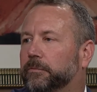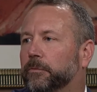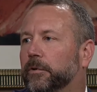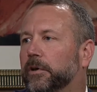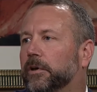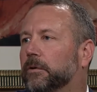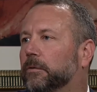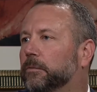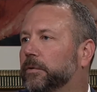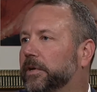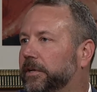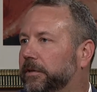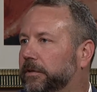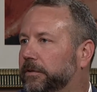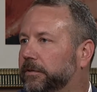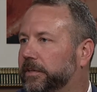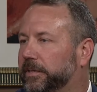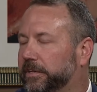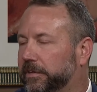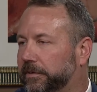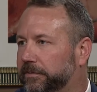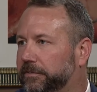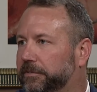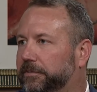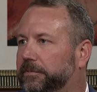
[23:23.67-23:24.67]
well, we do
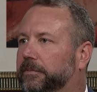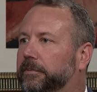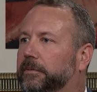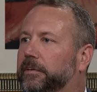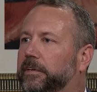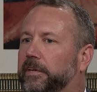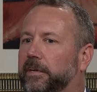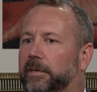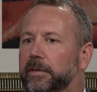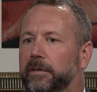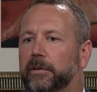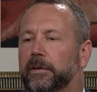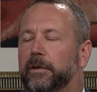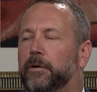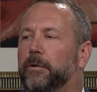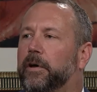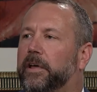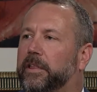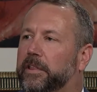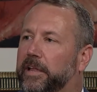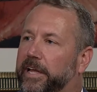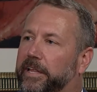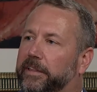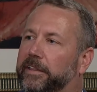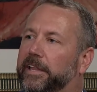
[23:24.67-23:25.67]
this, and oh, I
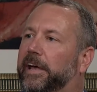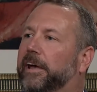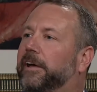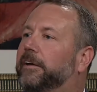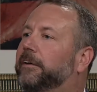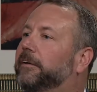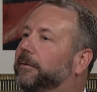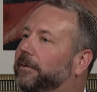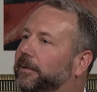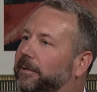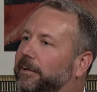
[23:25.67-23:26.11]
like that.